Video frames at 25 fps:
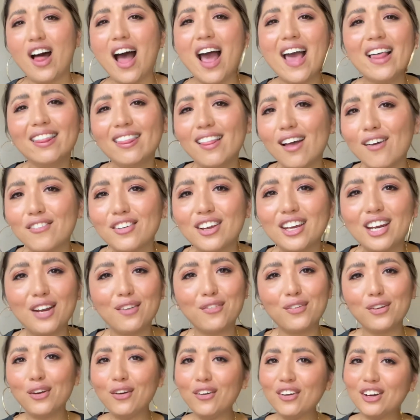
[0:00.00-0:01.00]
I love it. If
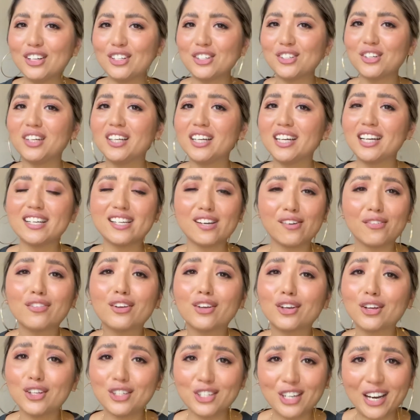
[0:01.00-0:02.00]
you're in Australia, definitely
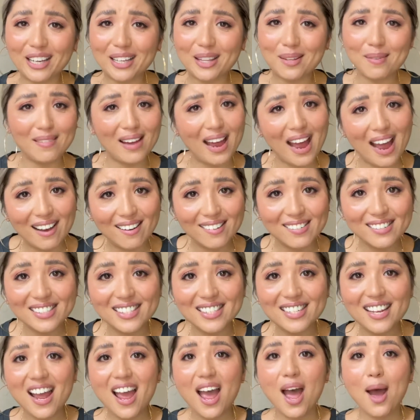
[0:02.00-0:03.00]
go check them out.